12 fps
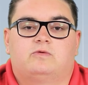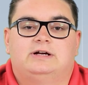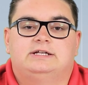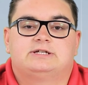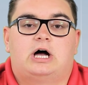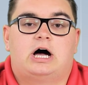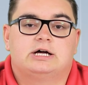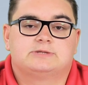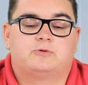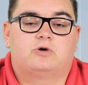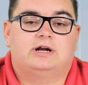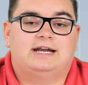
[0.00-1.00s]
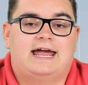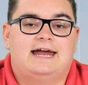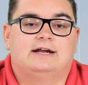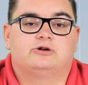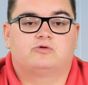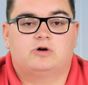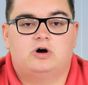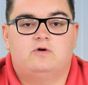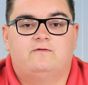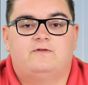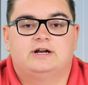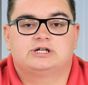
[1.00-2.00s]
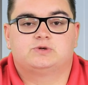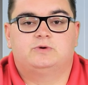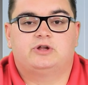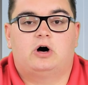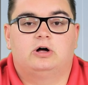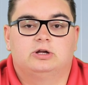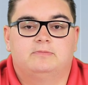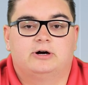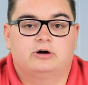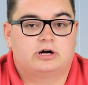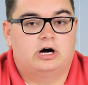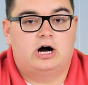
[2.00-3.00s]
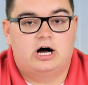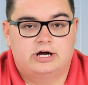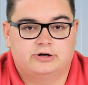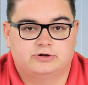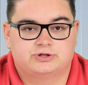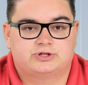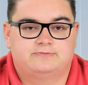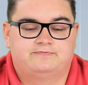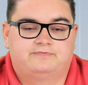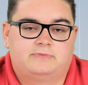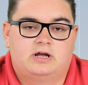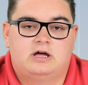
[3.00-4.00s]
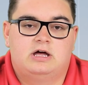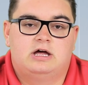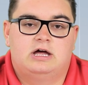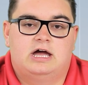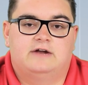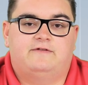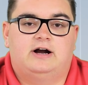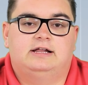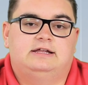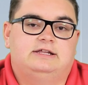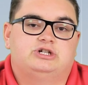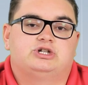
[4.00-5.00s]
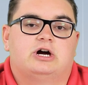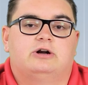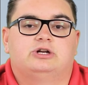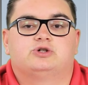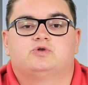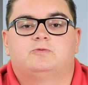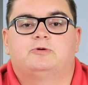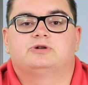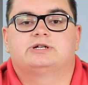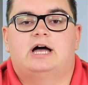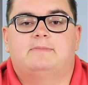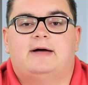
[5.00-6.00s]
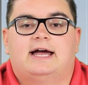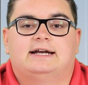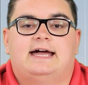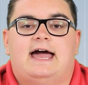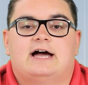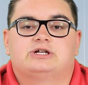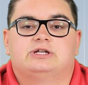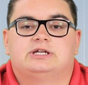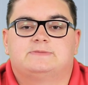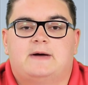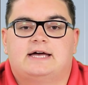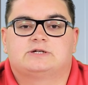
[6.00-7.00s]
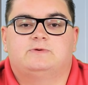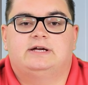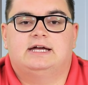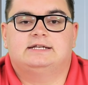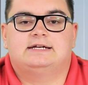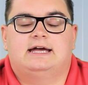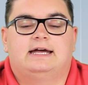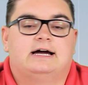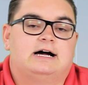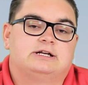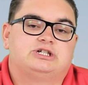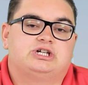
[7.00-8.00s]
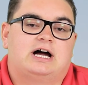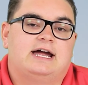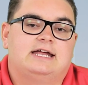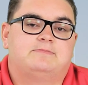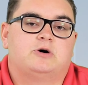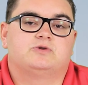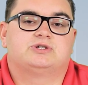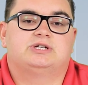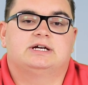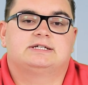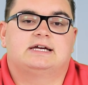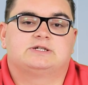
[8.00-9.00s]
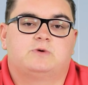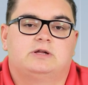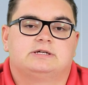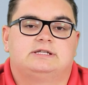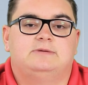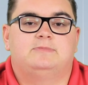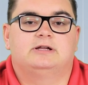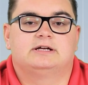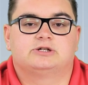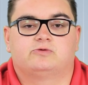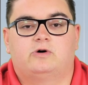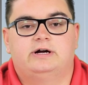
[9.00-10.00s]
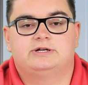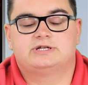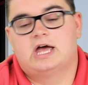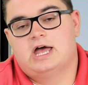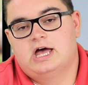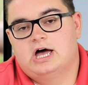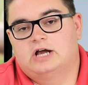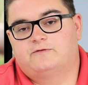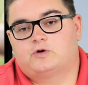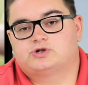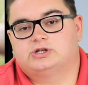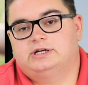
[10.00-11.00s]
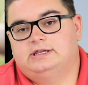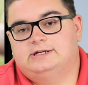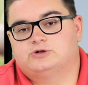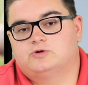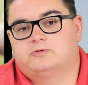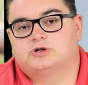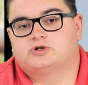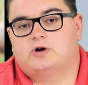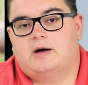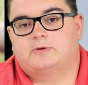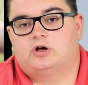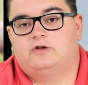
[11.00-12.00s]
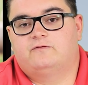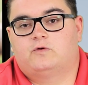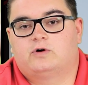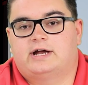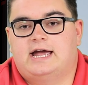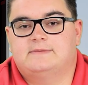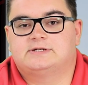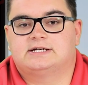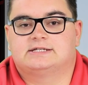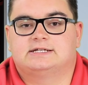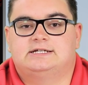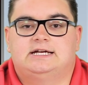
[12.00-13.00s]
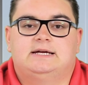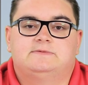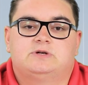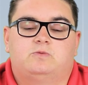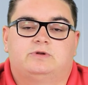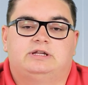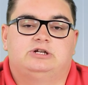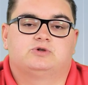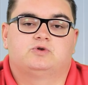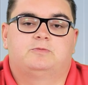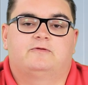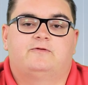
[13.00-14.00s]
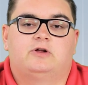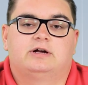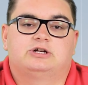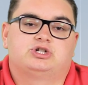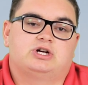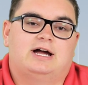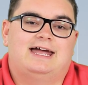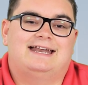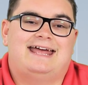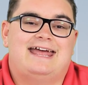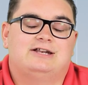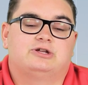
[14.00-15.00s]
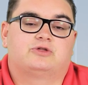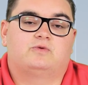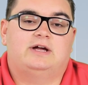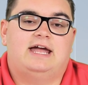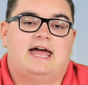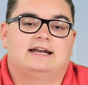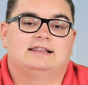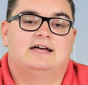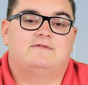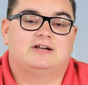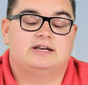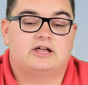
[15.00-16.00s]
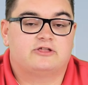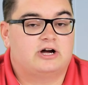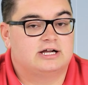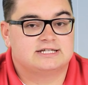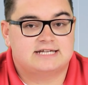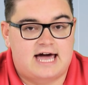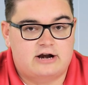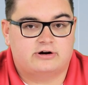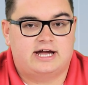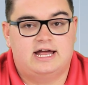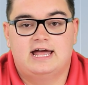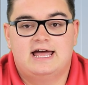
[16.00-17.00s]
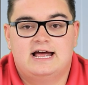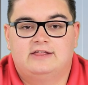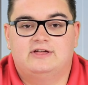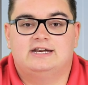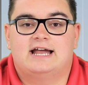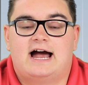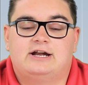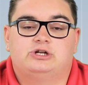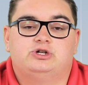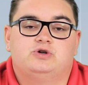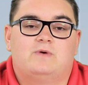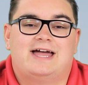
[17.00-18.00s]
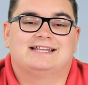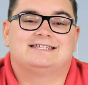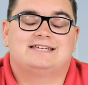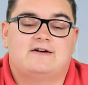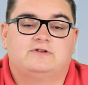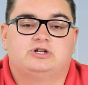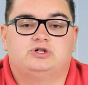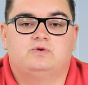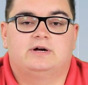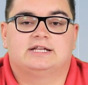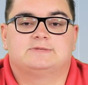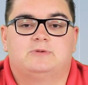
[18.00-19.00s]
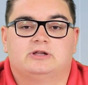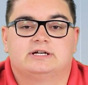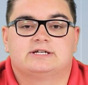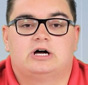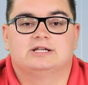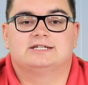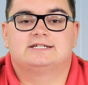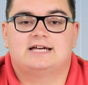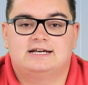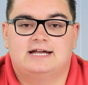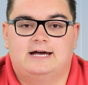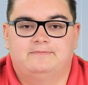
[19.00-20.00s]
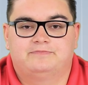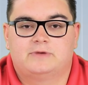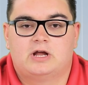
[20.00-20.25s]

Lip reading: Reese Osborne and Hayden Crow, finished with All-America honors. And finally, the Sheridan Troopers got back into action this past weekend, taking on Cheyenne Post 6 as well as the Billings Royals. Unfortunately, the Troopers dropped all 4 games against the teams, with the Troop falling to Cheyenne 8-3 and 11-0 on Saturday, then 9-2 and 7-2 against Billings on Sunday.